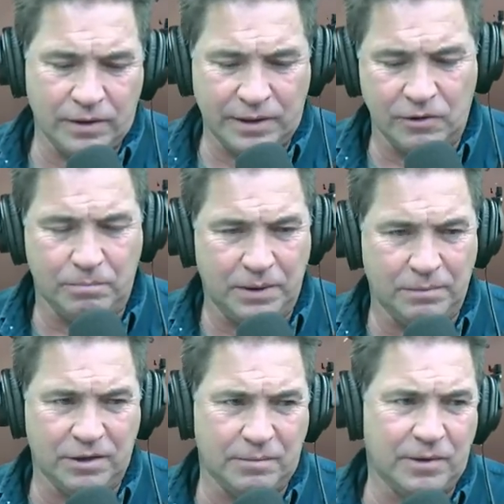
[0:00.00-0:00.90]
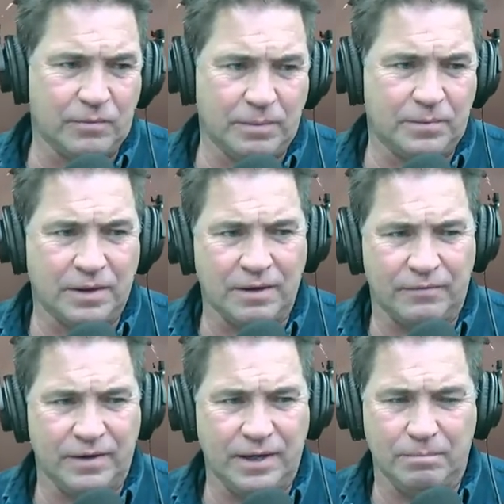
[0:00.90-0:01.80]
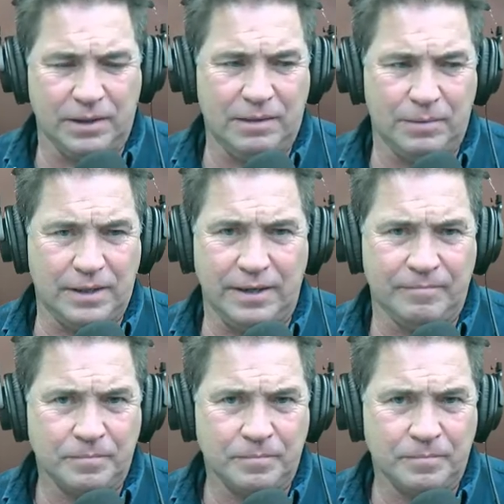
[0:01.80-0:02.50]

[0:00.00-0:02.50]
I know people that have been ripped off, and and believe me, they